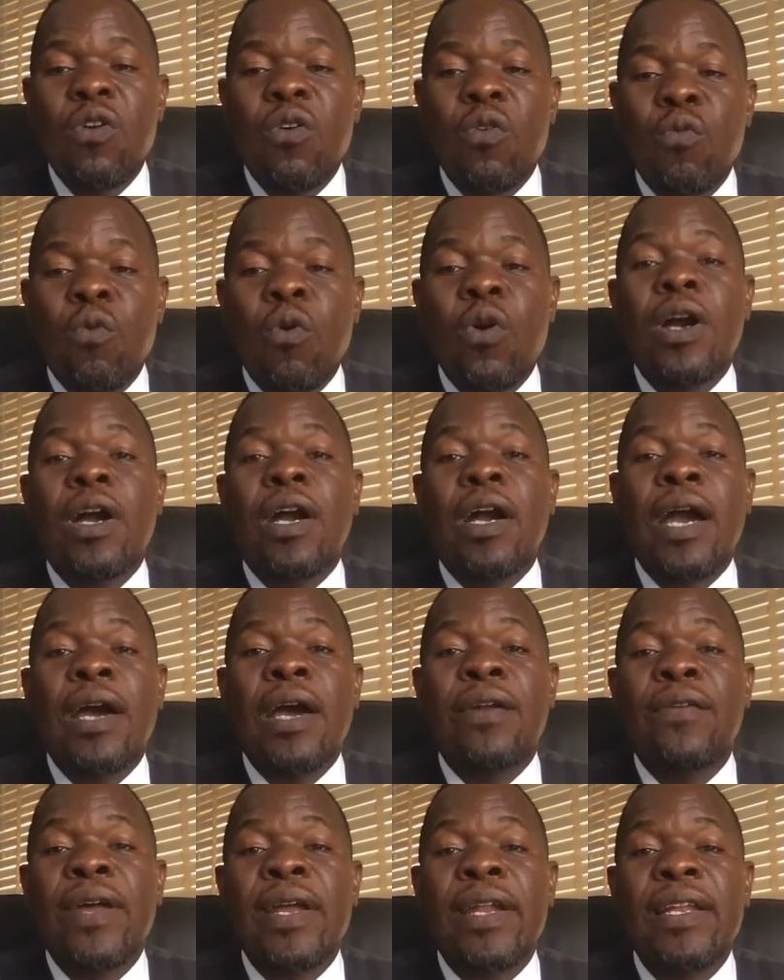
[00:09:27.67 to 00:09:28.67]
one
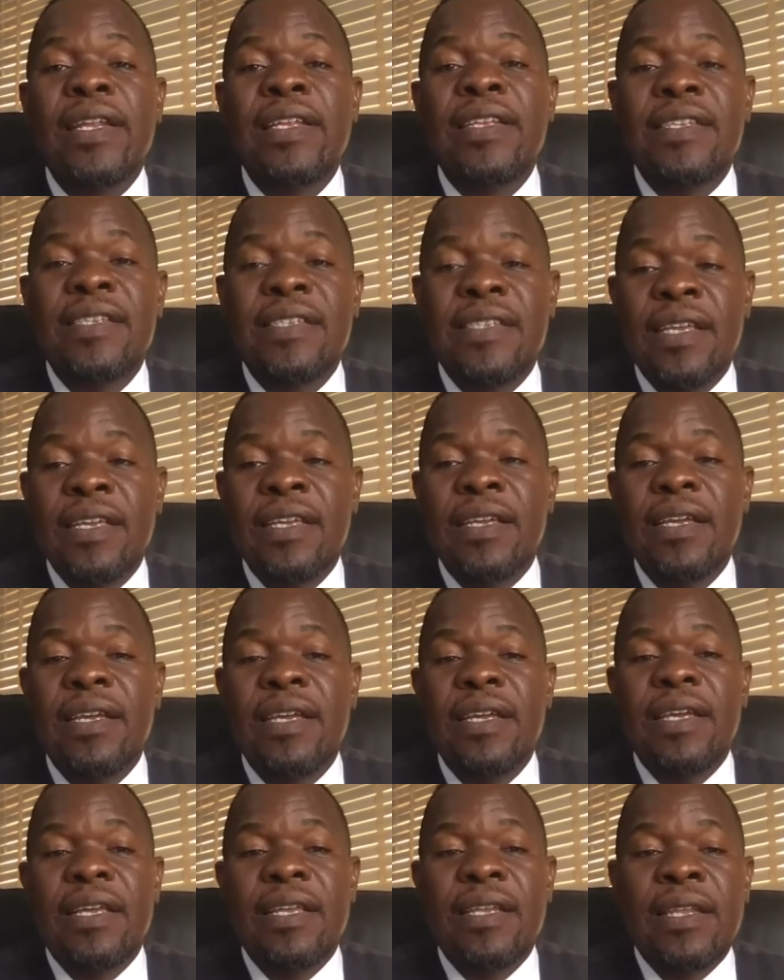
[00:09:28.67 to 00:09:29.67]
can rightly say
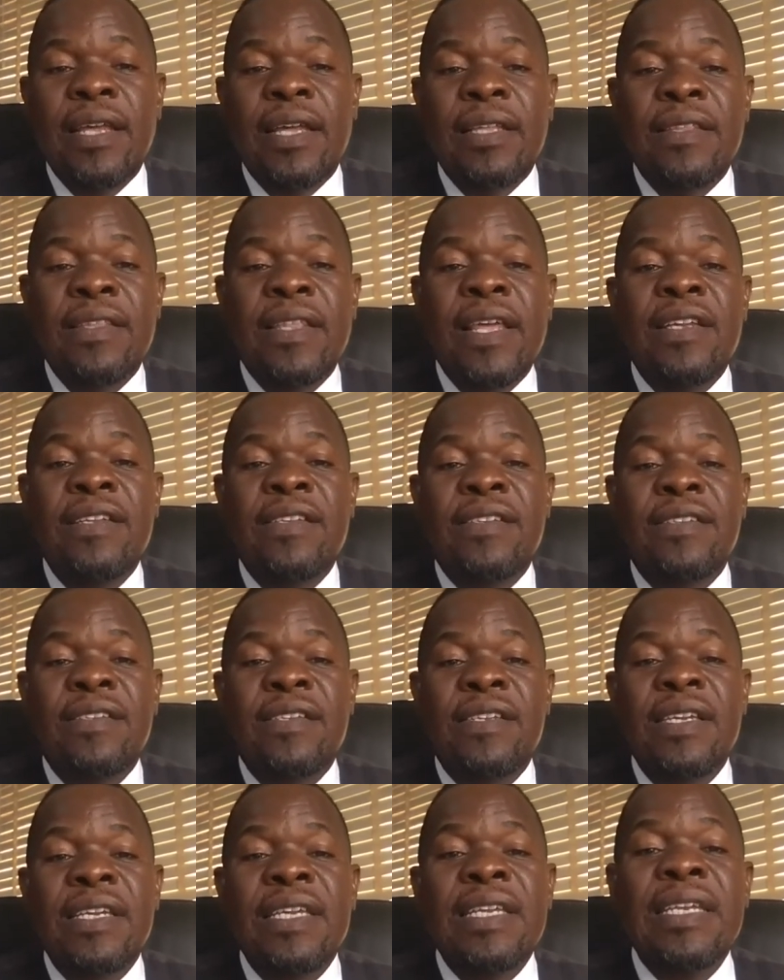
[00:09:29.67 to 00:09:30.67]
that
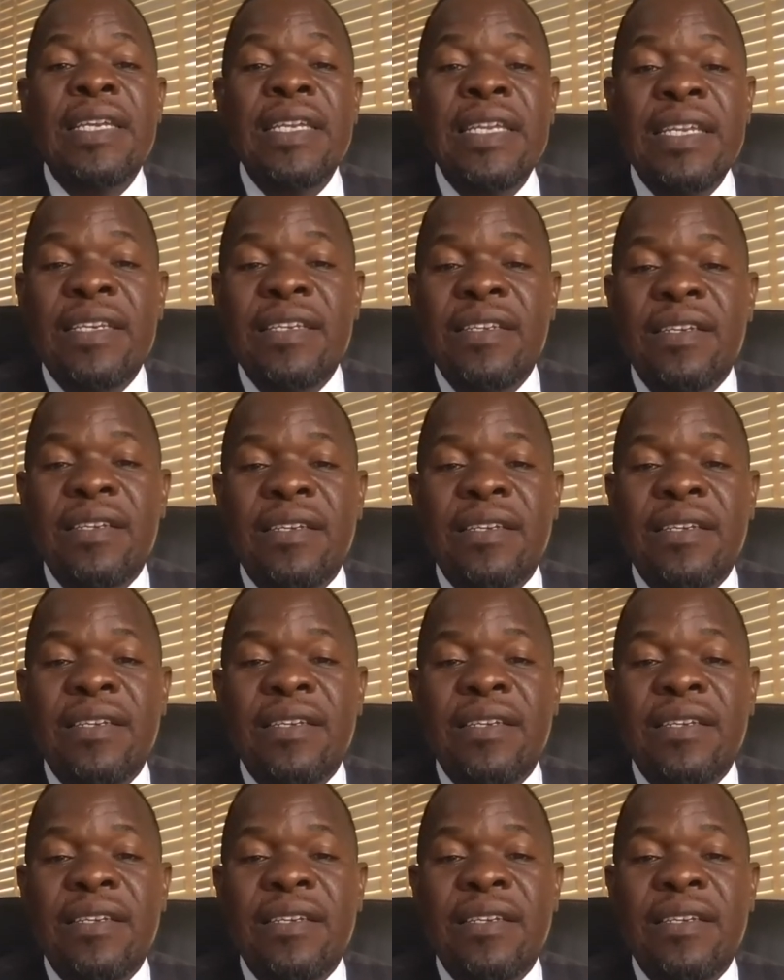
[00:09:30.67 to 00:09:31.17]
there's a need